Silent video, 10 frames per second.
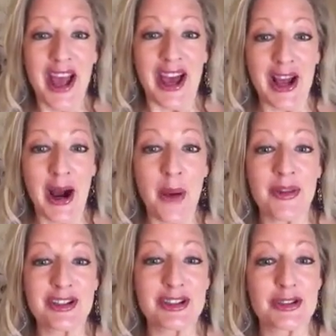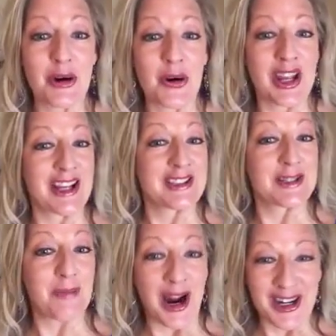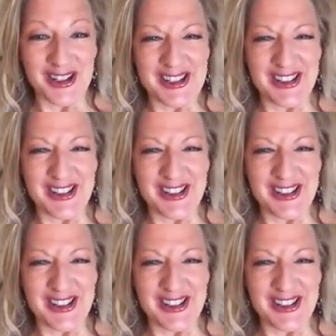And I hope this story inspires